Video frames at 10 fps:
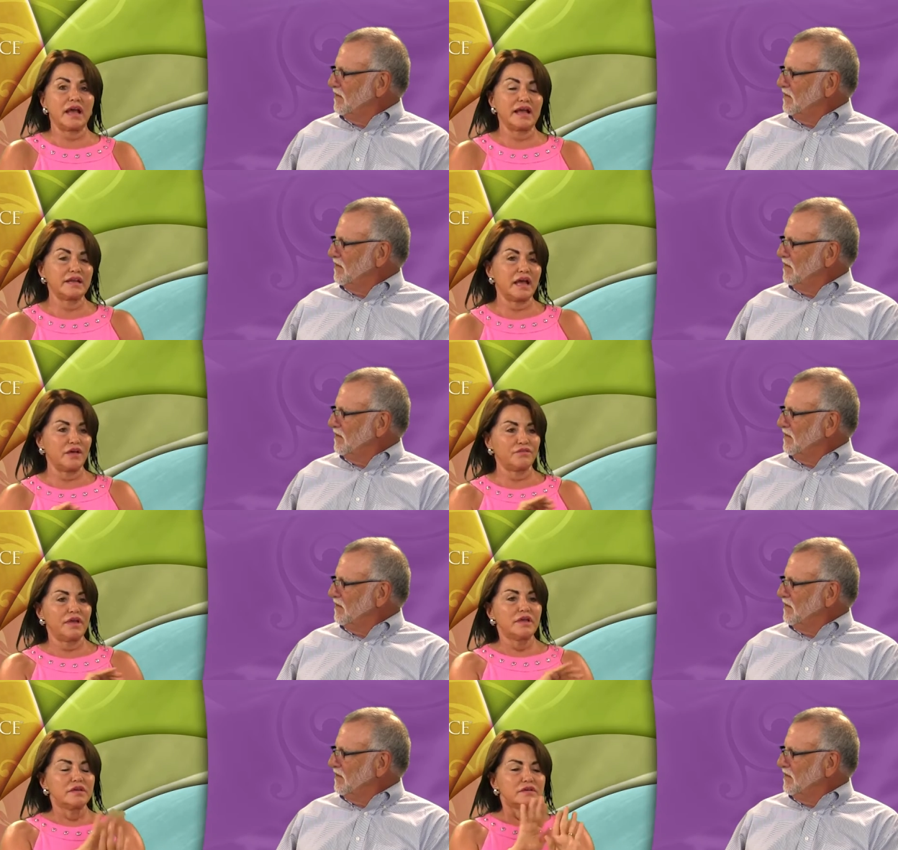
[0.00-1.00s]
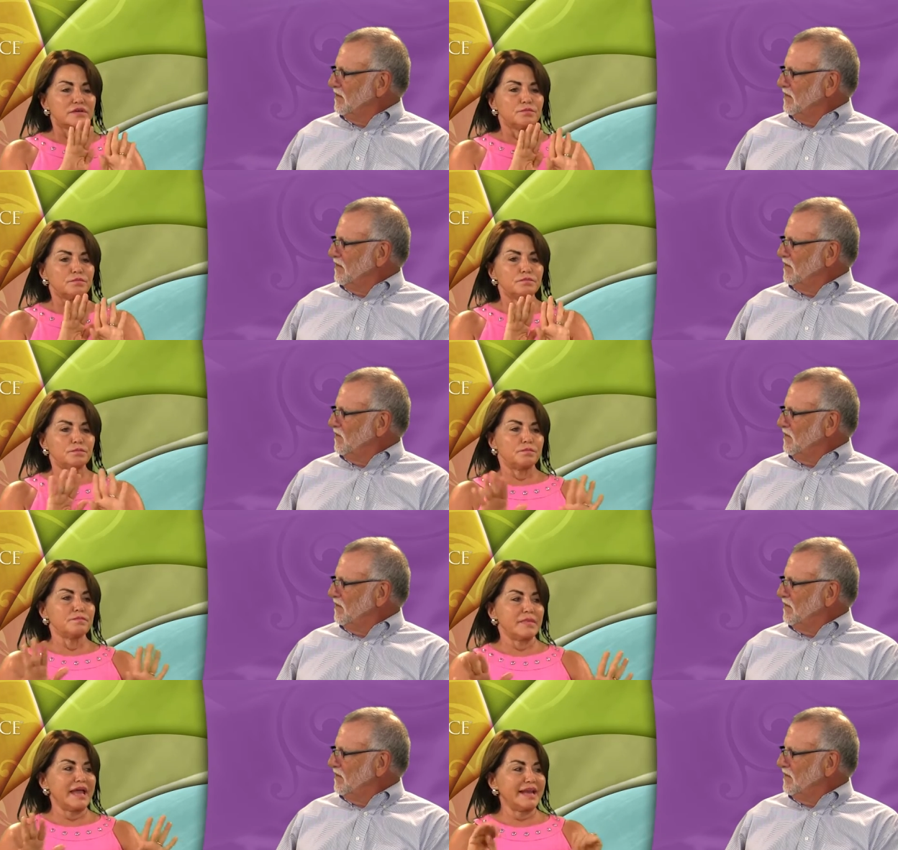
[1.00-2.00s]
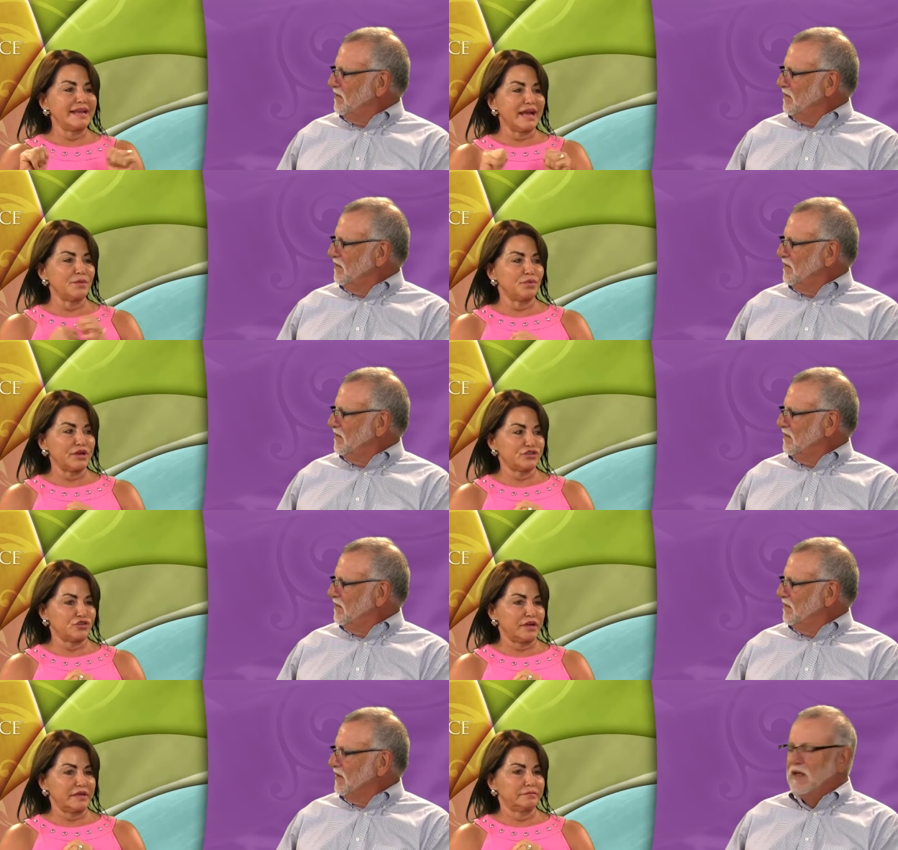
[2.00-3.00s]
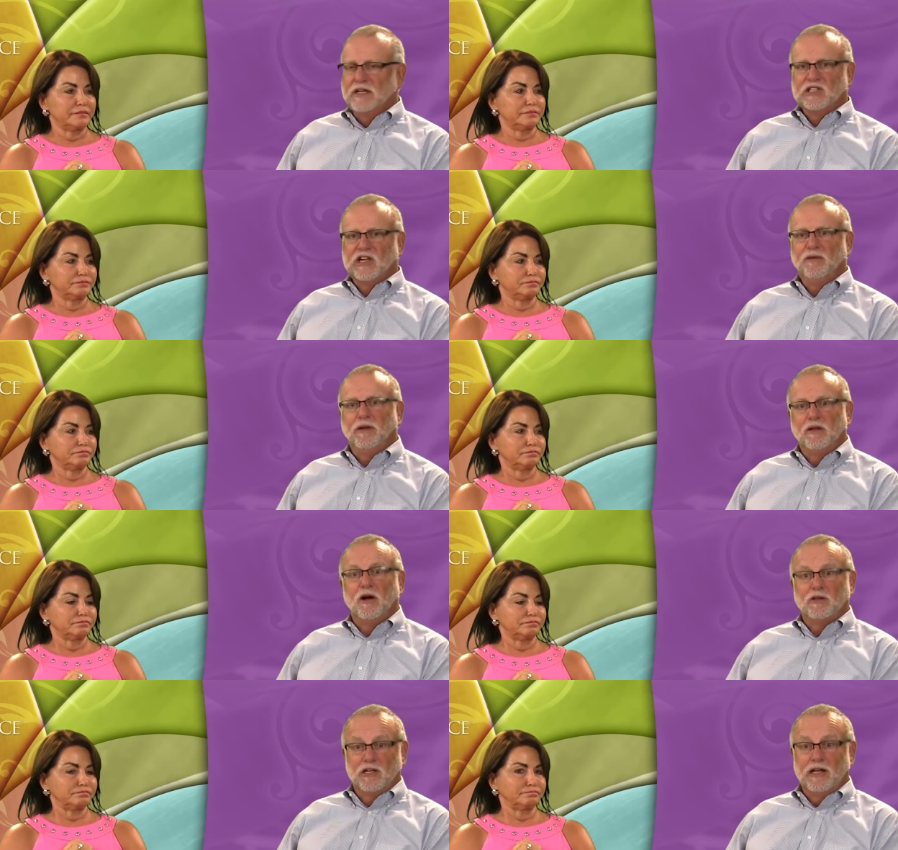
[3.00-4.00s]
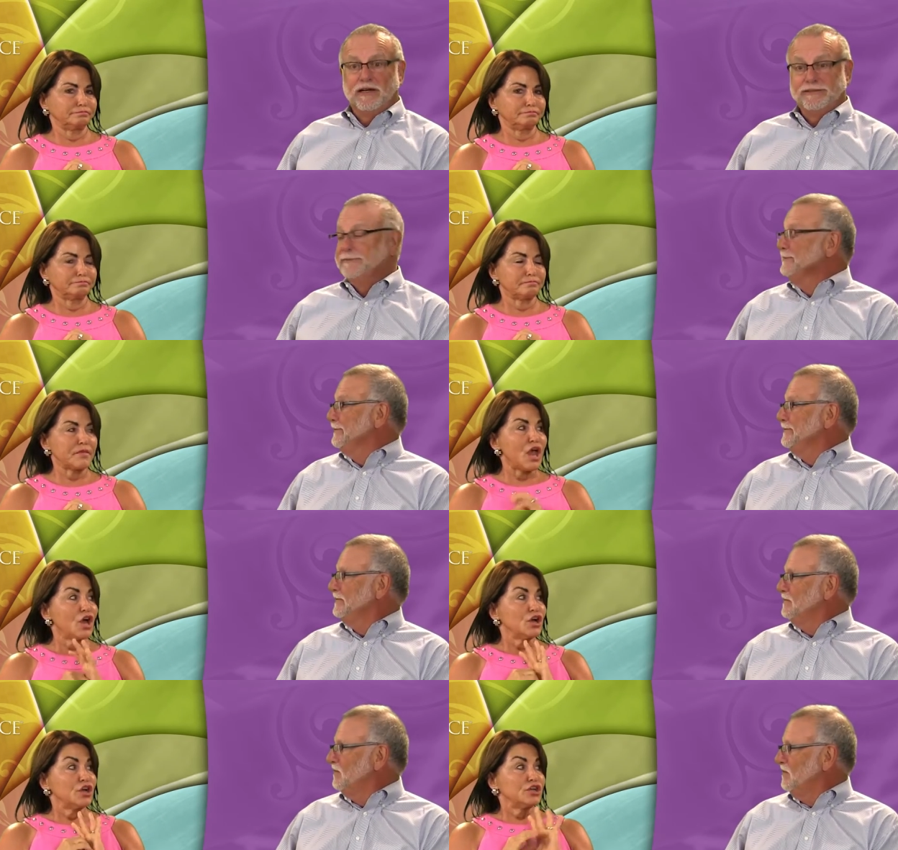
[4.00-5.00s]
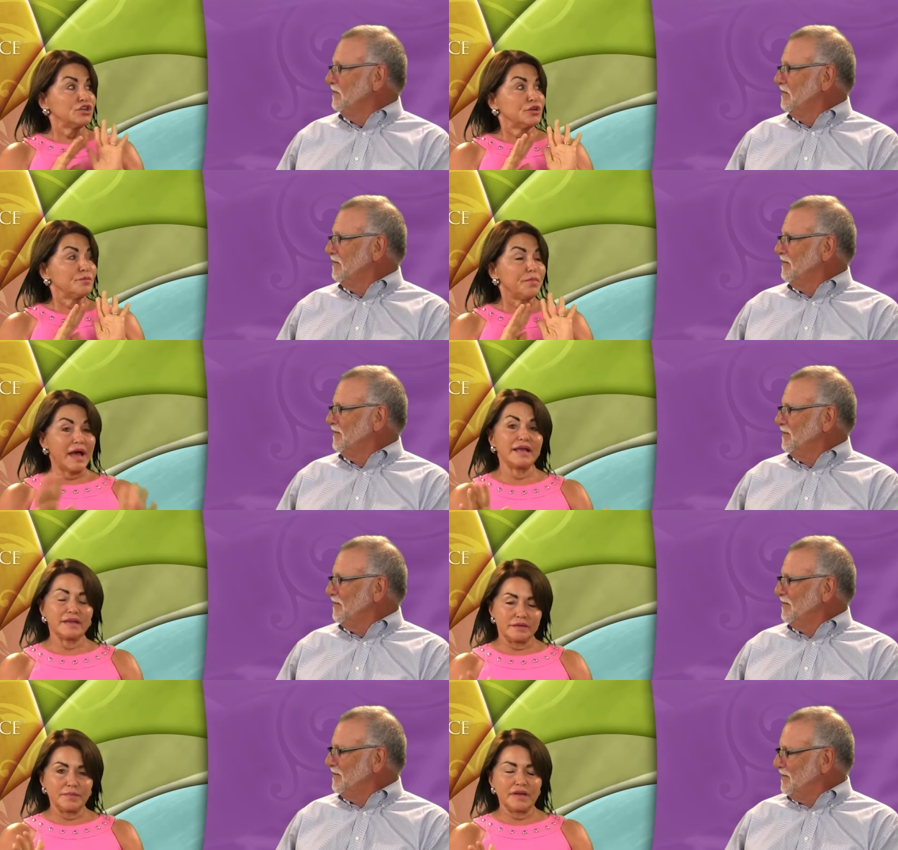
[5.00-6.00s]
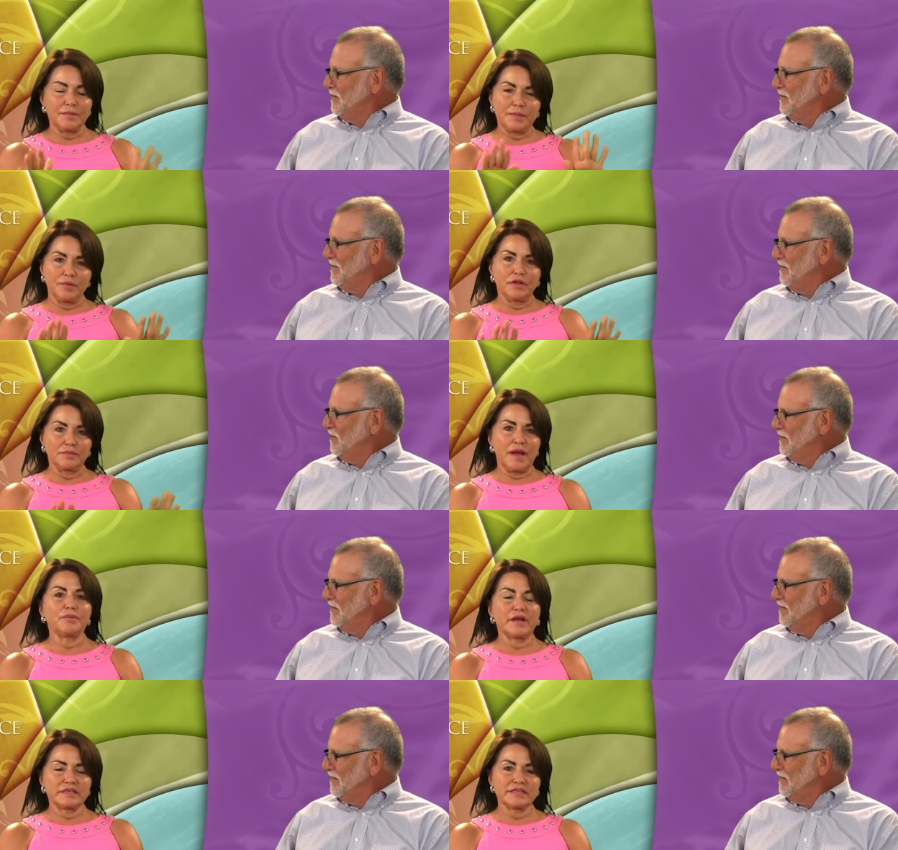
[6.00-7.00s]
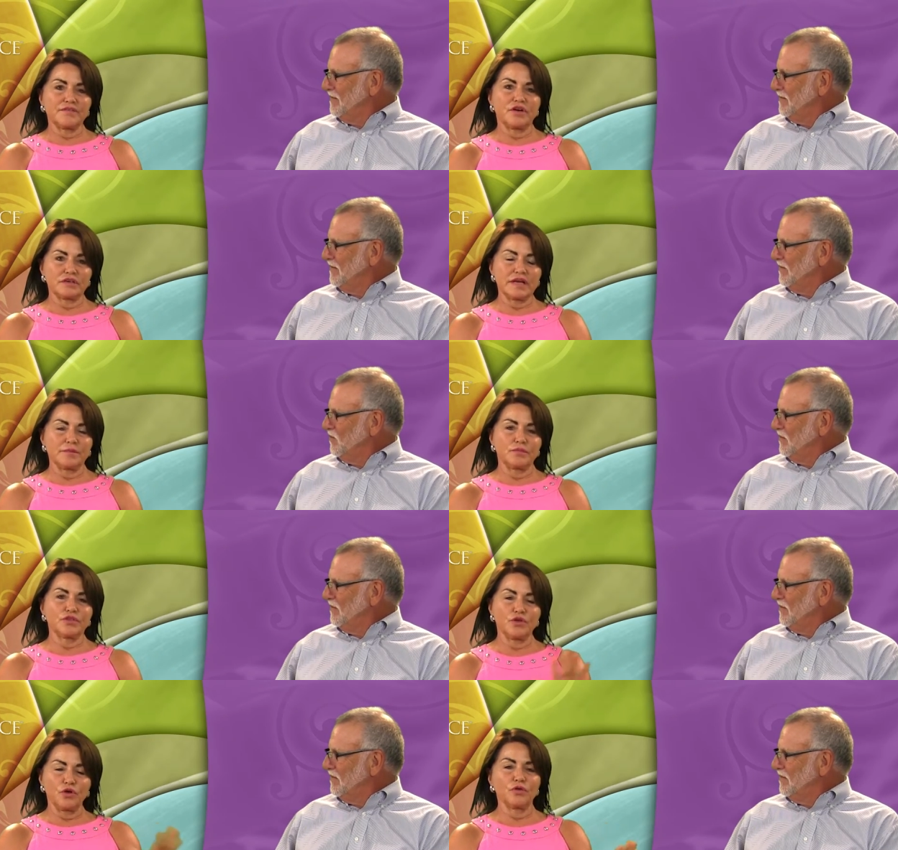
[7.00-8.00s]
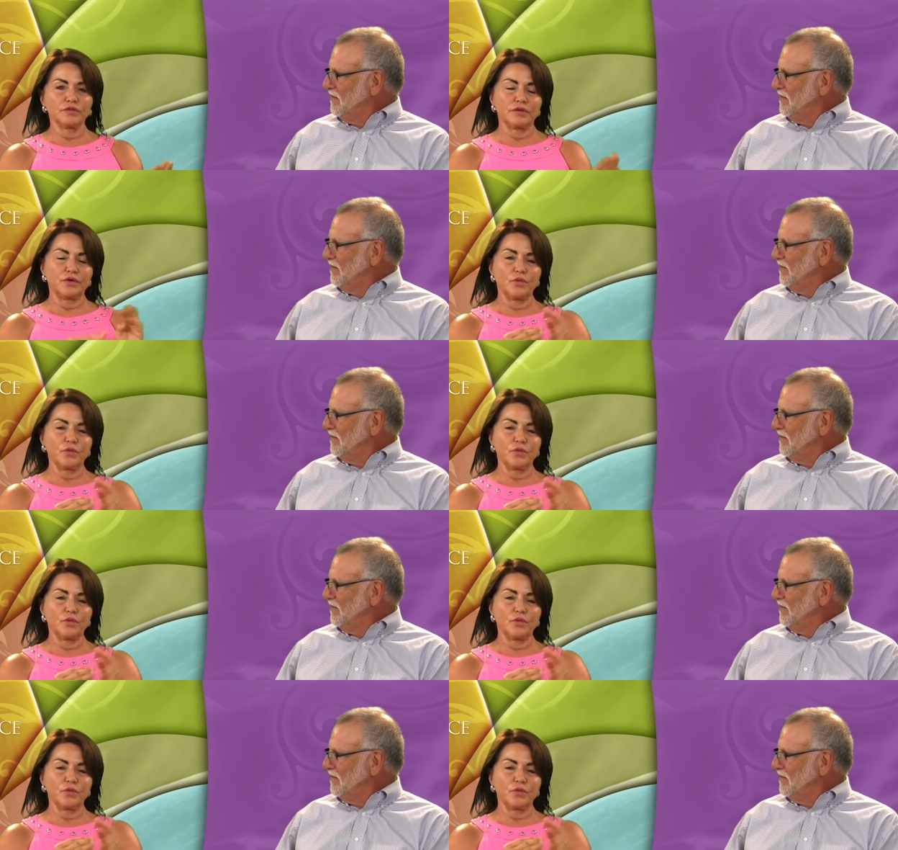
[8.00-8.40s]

Speaker 1: kind of any kind of pressure
Speaker 2: on it. Let sleeping dogs lie.
Speaker 1: But many people in my practice have a hard time withhold,